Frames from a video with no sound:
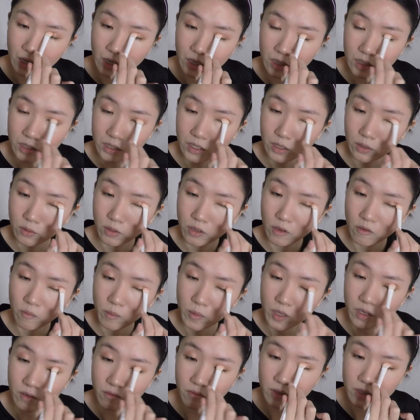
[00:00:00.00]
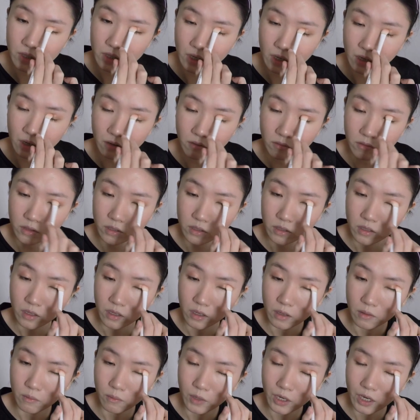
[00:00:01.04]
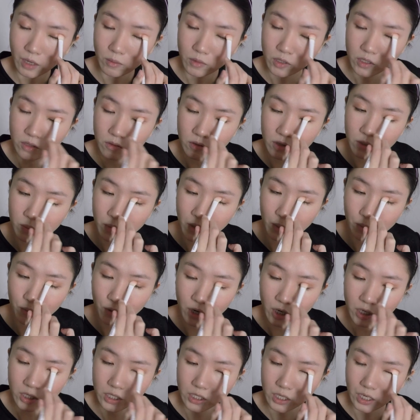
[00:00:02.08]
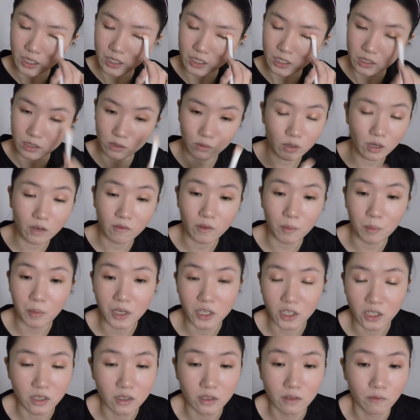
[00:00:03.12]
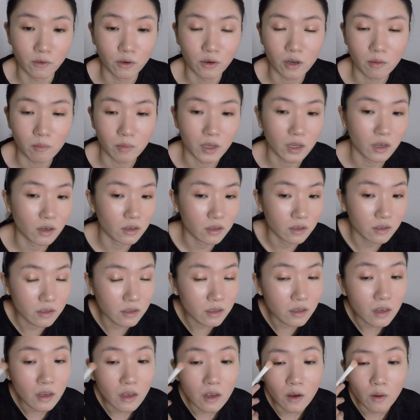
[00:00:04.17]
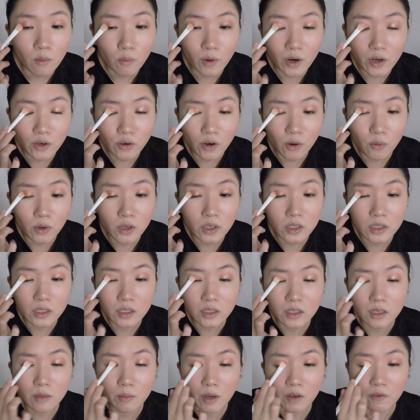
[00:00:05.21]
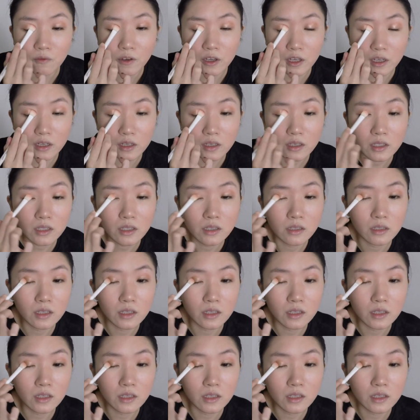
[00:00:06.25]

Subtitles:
they don't give me the result, when I'm just using my brush, I just don't have the patience for it, because why do I want to dirty my fingers?